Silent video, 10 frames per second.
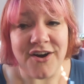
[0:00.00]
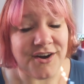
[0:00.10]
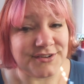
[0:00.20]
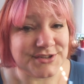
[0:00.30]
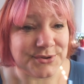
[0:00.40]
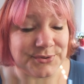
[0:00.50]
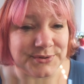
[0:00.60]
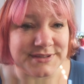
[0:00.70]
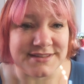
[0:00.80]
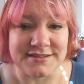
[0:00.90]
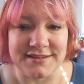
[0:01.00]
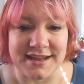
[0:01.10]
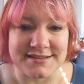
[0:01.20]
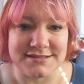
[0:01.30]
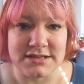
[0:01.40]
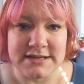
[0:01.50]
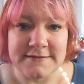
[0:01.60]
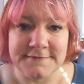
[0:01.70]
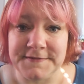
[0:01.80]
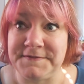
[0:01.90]
all told in the next
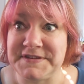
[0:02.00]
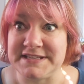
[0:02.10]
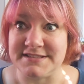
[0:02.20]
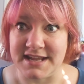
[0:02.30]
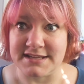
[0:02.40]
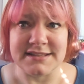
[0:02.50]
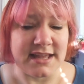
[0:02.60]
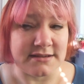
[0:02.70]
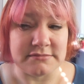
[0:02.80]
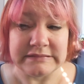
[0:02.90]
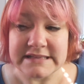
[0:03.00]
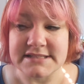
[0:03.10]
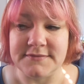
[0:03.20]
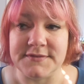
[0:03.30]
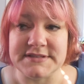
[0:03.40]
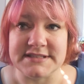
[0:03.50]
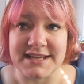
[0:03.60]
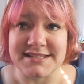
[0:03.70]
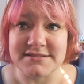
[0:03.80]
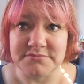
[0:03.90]
fifteen days, less than fifteen
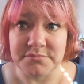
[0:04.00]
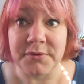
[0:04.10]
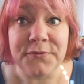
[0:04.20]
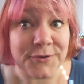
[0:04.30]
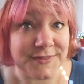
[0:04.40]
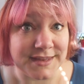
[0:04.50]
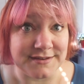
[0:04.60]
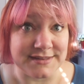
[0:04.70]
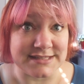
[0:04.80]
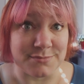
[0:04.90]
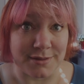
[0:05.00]
days, before the end of this